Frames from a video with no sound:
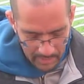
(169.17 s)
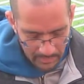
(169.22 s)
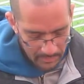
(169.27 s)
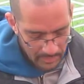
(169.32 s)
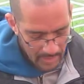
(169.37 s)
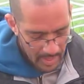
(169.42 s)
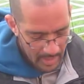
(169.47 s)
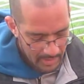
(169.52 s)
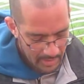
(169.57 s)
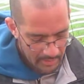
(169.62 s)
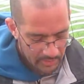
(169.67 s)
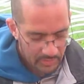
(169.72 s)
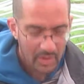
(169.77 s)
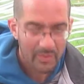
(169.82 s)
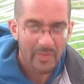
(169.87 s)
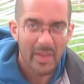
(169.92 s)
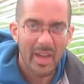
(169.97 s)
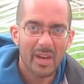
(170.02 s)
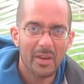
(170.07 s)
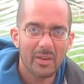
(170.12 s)
now I can
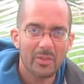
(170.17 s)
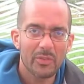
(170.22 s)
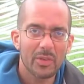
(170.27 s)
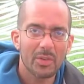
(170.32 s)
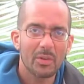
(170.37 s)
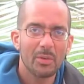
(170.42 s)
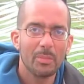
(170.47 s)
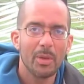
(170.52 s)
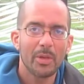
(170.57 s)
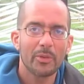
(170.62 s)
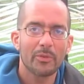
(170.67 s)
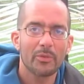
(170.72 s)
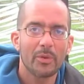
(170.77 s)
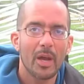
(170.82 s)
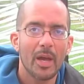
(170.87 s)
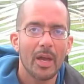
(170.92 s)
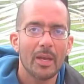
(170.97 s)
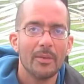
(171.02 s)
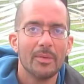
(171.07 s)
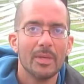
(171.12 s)
solve that on a single bus
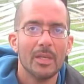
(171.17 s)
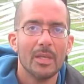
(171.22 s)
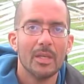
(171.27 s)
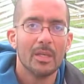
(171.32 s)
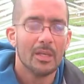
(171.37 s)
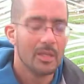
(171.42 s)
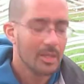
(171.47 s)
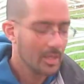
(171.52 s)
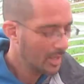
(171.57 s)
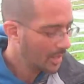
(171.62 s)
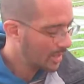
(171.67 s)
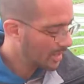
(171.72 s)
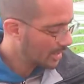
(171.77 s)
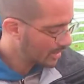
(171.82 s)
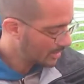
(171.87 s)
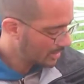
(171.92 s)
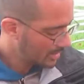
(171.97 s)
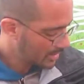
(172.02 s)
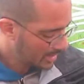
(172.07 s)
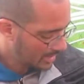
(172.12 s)
ride. And